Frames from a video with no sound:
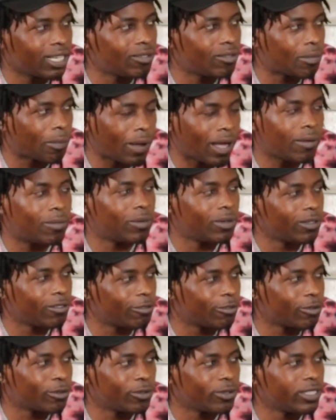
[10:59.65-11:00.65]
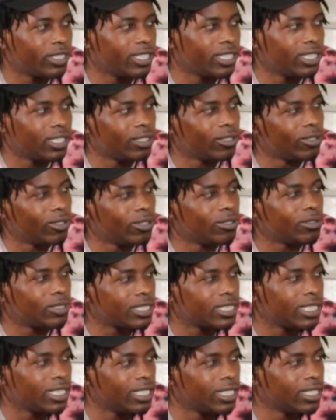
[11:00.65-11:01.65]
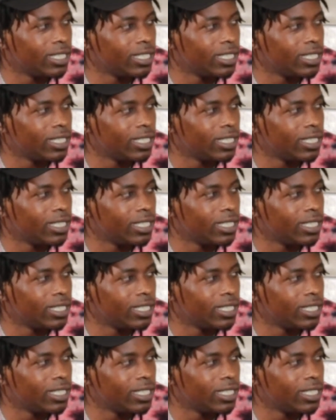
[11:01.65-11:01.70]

were popular for real, you know what I'm saying?